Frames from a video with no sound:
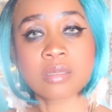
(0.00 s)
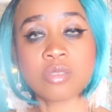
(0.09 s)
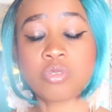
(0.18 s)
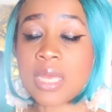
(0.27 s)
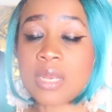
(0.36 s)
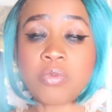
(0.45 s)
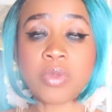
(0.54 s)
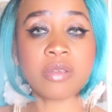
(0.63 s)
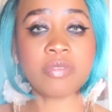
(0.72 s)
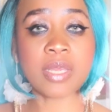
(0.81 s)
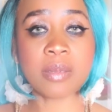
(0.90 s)
You get
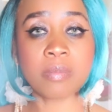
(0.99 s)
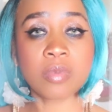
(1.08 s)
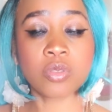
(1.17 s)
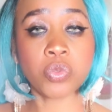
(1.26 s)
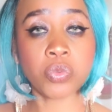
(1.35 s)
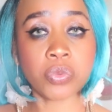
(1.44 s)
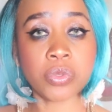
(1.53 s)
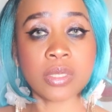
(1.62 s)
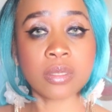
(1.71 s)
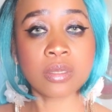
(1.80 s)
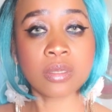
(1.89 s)
rid of them, good,
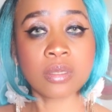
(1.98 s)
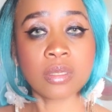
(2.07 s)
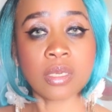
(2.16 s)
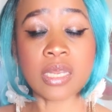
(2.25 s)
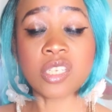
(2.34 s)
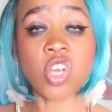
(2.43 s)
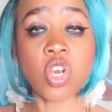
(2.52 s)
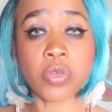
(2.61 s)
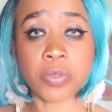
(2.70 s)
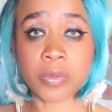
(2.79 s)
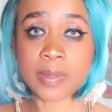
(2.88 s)
and
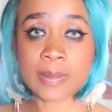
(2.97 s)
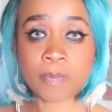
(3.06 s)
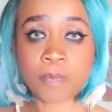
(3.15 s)
gone.